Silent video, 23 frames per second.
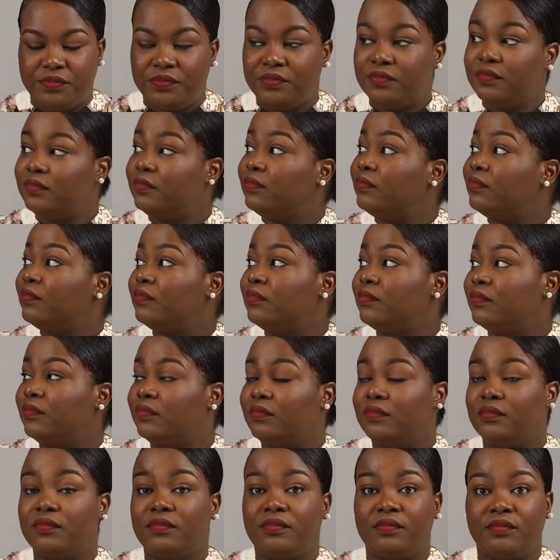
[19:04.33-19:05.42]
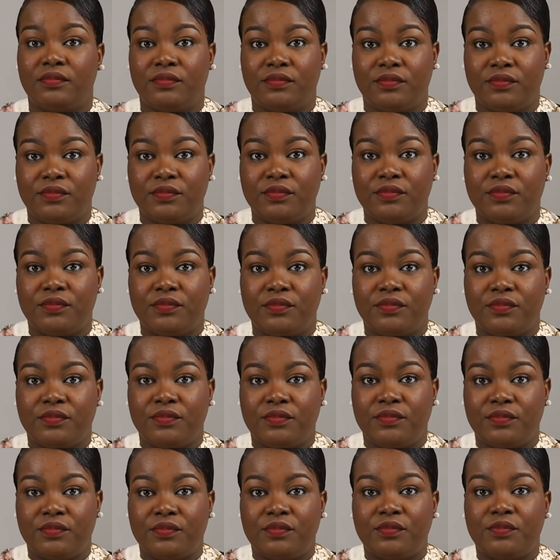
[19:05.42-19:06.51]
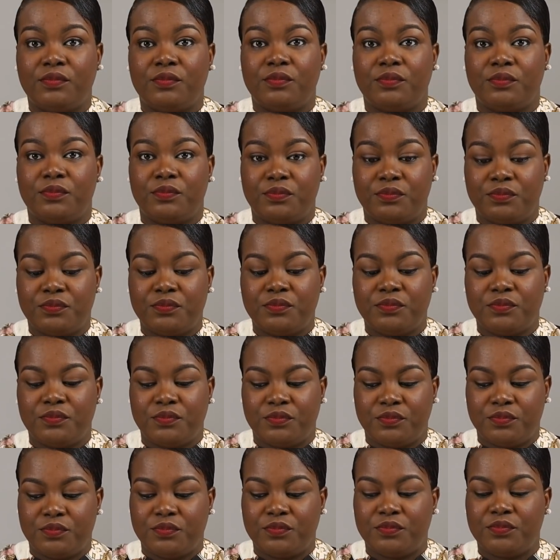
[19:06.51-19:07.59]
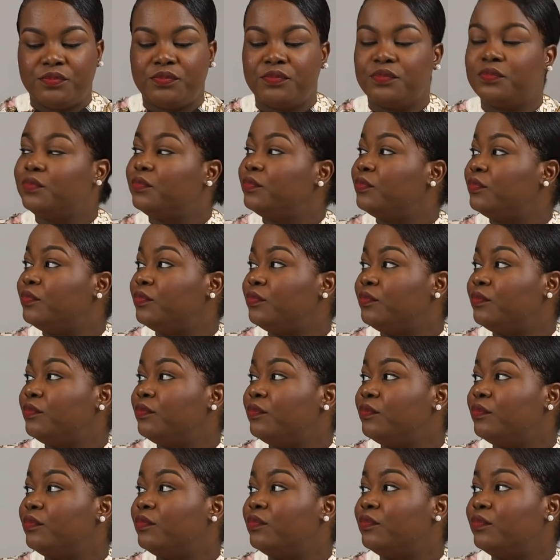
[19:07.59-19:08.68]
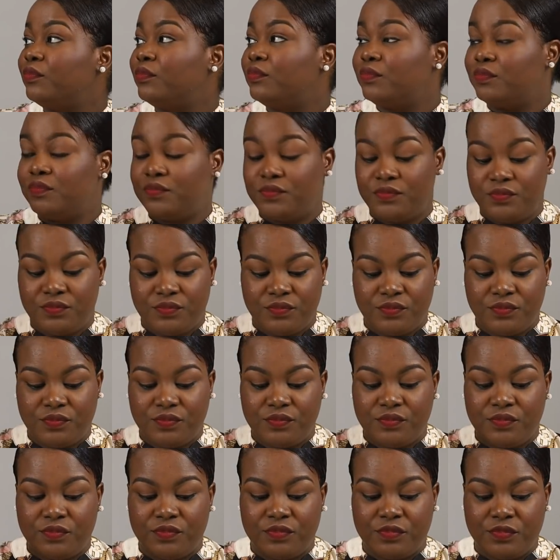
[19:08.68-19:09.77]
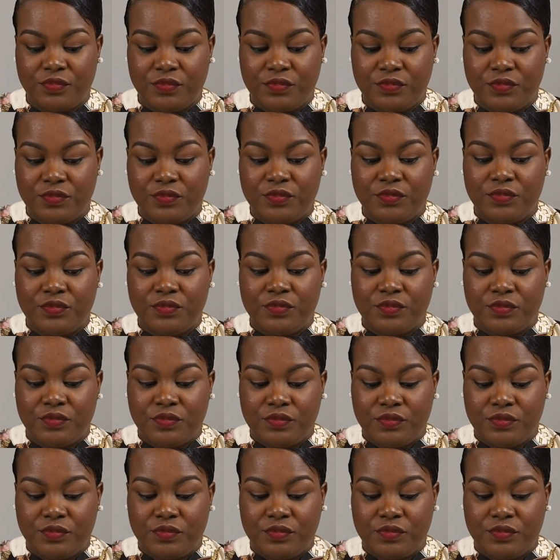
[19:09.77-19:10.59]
(silent)